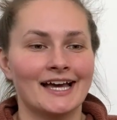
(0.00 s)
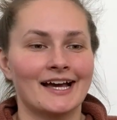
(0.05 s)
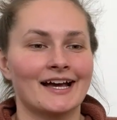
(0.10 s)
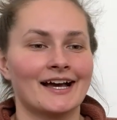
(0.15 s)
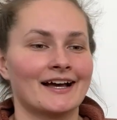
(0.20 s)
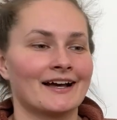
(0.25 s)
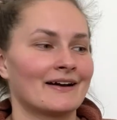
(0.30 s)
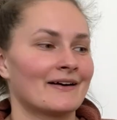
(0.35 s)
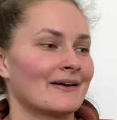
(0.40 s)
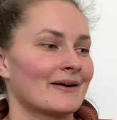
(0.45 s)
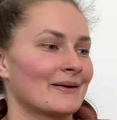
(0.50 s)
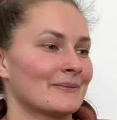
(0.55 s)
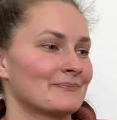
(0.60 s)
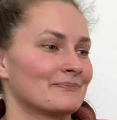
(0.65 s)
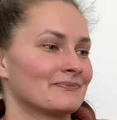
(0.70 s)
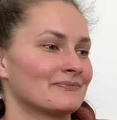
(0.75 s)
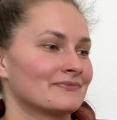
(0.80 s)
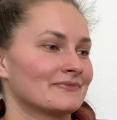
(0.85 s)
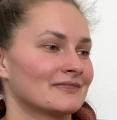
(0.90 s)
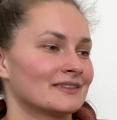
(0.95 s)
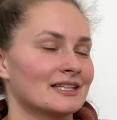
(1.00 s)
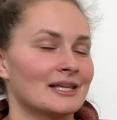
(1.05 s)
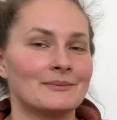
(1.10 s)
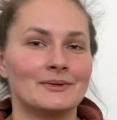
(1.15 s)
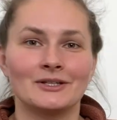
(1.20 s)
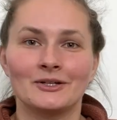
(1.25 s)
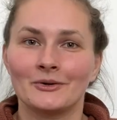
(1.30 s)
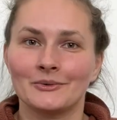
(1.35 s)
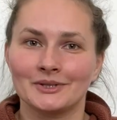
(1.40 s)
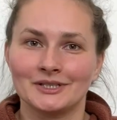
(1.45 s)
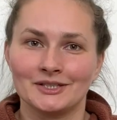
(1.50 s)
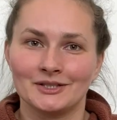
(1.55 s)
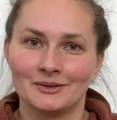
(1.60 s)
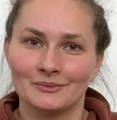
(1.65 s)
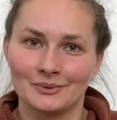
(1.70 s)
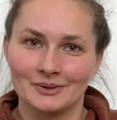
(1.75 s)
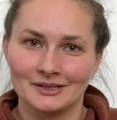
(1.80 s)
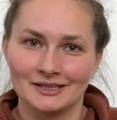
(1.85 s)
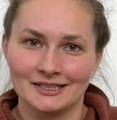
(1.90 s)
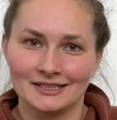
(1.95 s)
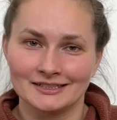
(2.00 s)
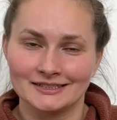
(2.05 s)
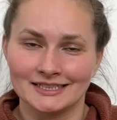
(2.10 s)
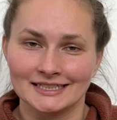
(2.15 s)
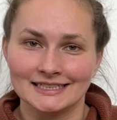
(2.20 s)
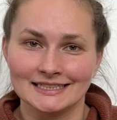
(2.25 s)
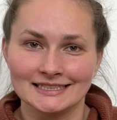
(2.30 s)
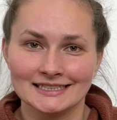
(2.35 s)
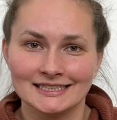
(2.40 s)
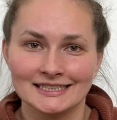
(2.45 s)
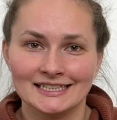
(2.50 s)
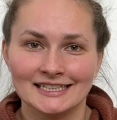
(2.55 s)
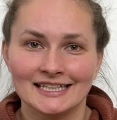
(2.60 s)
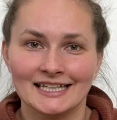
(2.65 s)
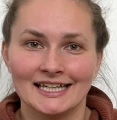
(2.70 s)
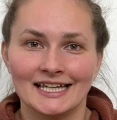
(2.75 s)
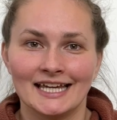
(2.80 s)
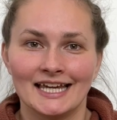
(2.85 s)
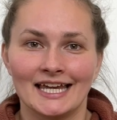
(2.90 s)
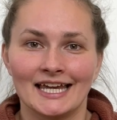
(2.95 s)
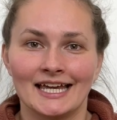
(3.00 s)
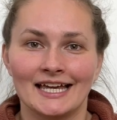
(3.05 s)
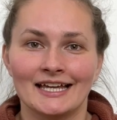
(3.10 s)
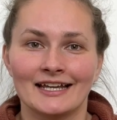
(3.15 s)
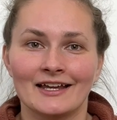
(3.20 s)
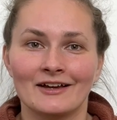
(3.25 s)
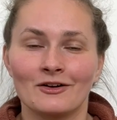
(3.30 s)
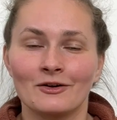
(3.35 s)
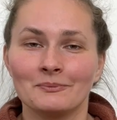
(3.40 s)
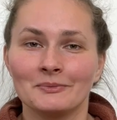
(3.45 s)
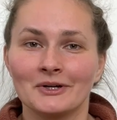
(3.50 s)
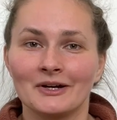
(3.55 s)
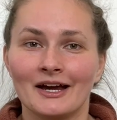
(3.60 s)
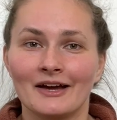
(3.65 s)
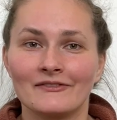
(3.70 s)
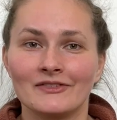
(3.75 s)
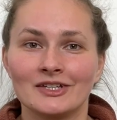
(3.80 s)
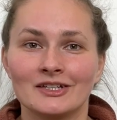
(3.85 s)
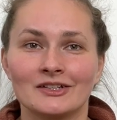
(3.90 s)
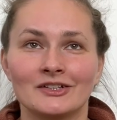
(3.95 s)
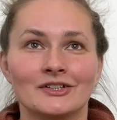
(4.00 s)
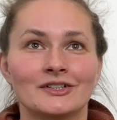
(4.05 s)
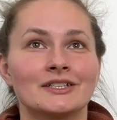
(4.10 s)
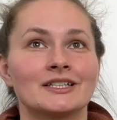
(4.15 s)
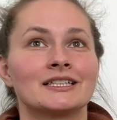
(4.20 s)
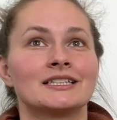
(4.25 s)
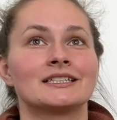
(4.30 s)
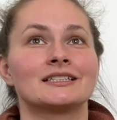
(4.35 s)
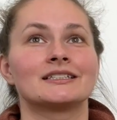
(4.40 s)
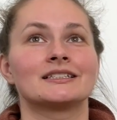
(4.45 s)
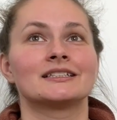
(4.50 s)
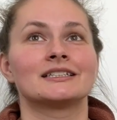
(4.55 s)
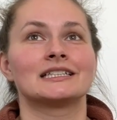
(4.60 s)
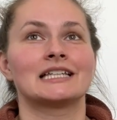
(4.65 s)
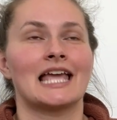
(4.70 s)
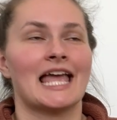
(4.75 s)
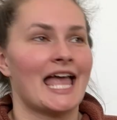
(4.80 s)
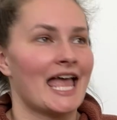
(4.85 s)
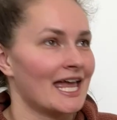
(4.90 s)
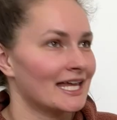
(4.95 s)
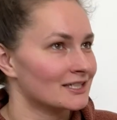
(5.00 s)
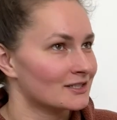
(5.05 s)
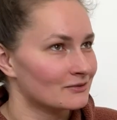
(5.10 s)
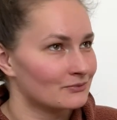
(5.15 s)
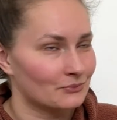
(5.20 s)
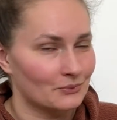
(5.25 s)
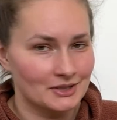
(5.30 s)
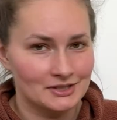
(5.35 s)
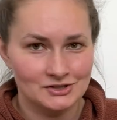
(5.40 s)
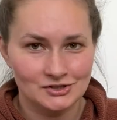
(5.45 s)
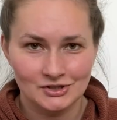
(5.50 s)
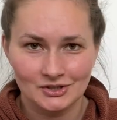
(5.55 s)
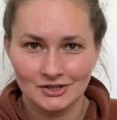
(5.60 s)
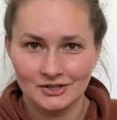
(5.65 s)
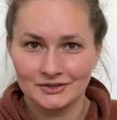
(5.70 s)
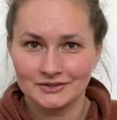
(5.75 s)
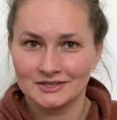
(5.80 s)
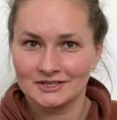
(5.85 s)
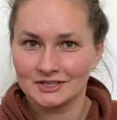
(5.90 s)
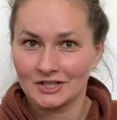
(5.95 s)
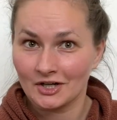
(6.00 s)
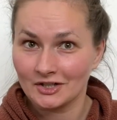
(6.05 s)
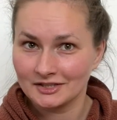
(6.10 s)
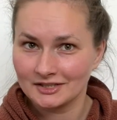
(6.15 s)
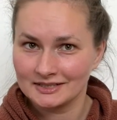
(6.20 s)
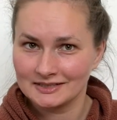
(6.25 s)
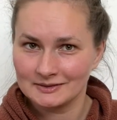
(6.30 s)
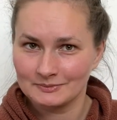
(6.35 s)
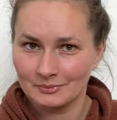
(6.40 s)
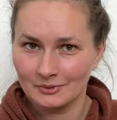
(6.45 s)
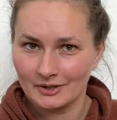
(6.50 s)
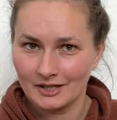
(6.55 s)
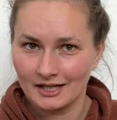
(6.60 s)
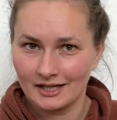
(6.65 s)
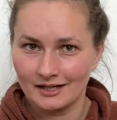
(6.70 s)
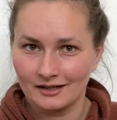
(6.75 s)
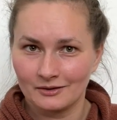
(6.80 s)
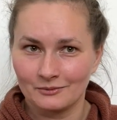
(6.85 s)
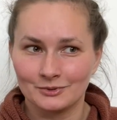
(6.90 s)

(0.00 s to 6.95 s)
Let me know what you're working on, and I hope you're having a good end of winter, start to spring.